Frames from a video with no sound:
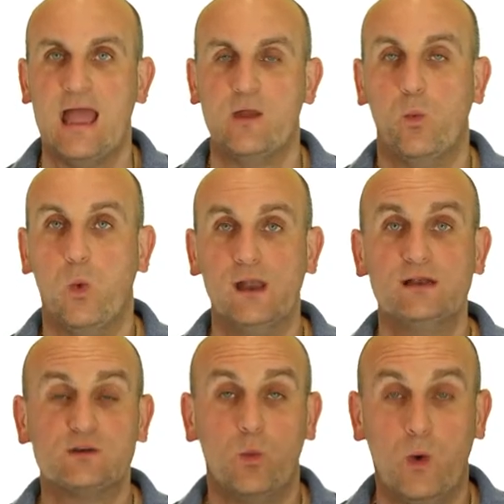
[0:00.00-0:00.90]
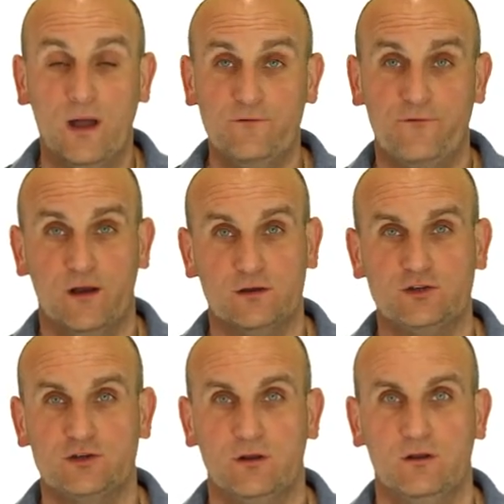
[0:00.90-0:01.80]
A one-to-one
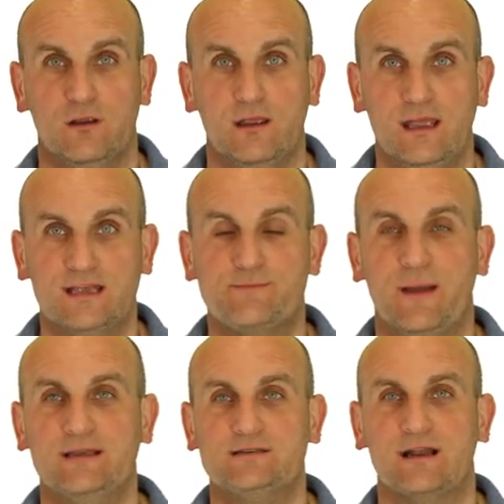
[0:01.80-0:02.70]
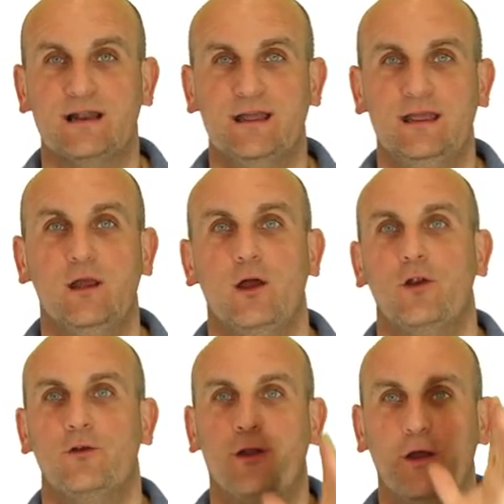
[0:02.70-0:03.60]
function is basically,
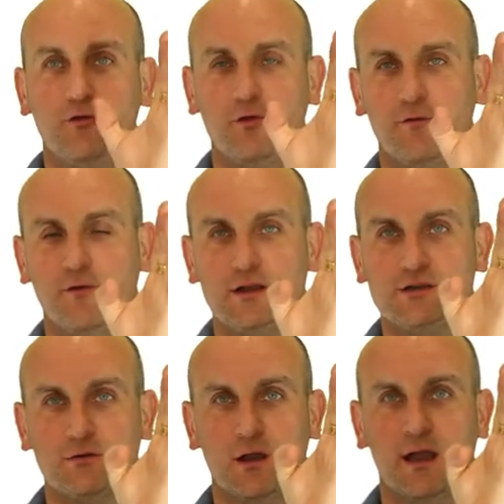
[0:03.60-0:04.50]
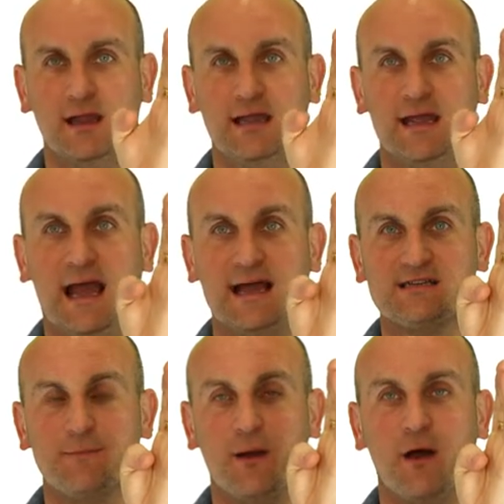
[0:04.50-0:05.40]
don't draw a vertical line, it
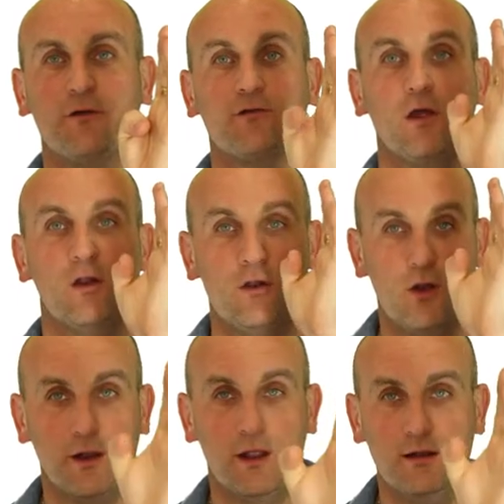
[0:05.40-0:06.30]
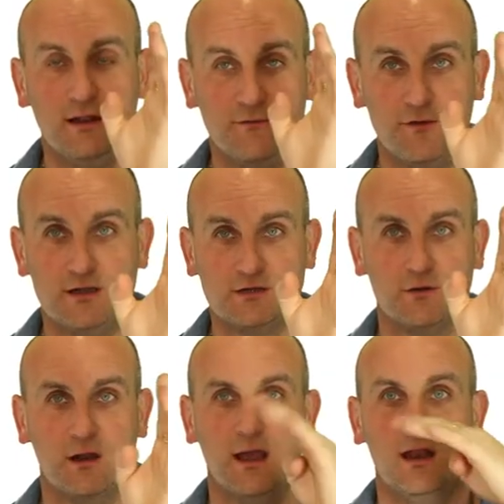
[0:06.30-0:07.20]
has to pass not only the
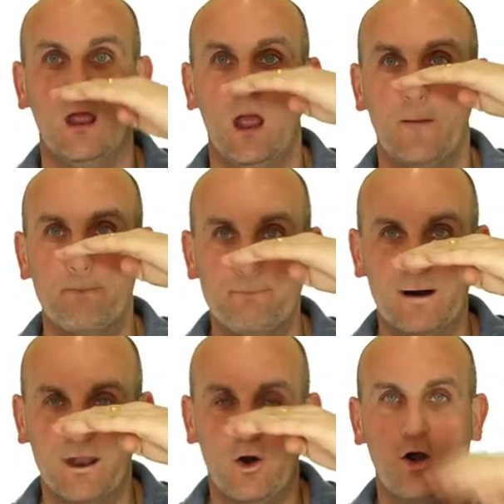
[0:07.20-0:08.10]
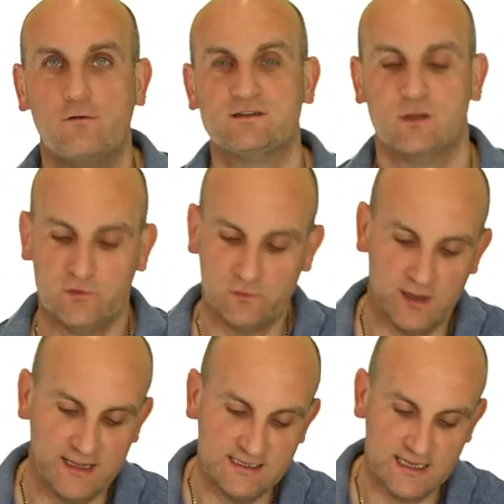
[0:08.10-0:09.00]
vertical line, but a horizontal
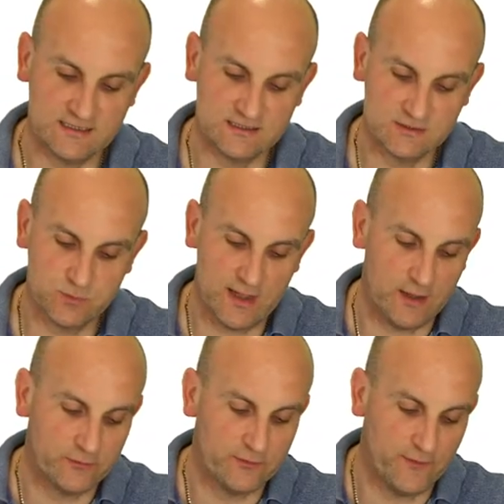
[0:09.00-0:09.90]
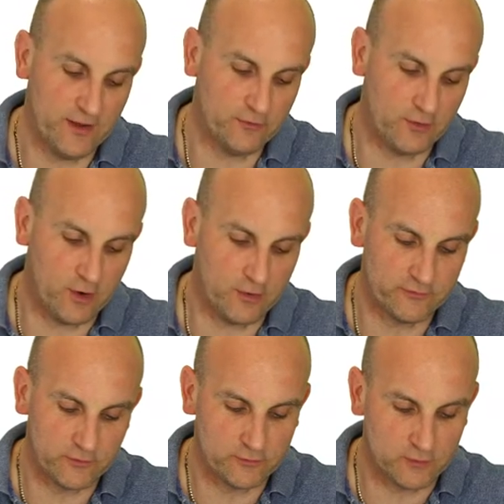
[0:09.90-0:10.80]
line test as well. So if I draw a
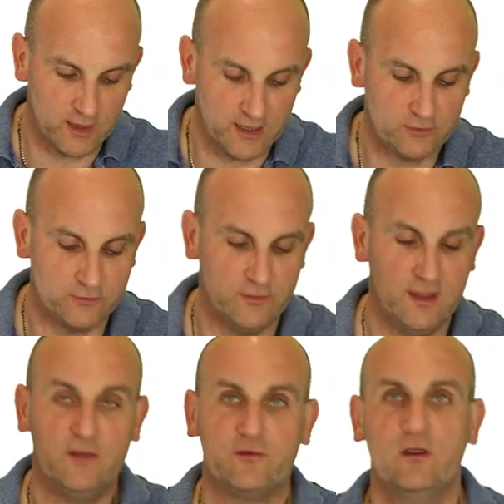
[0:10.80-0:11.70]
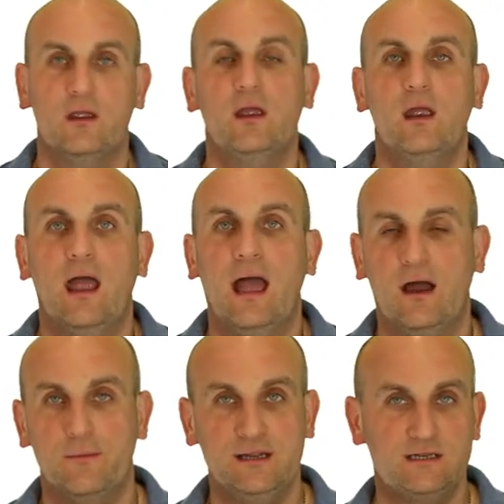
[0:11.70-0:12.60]
horizontal line through this,
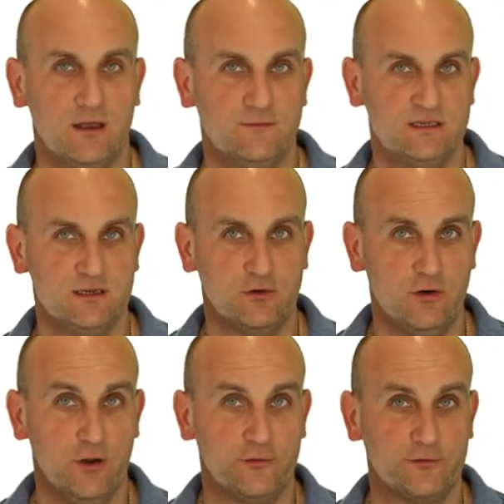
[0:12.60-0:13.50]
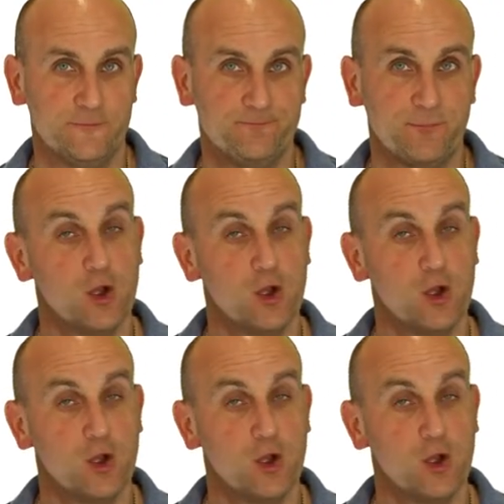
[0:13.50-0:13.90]
how many times does it cross?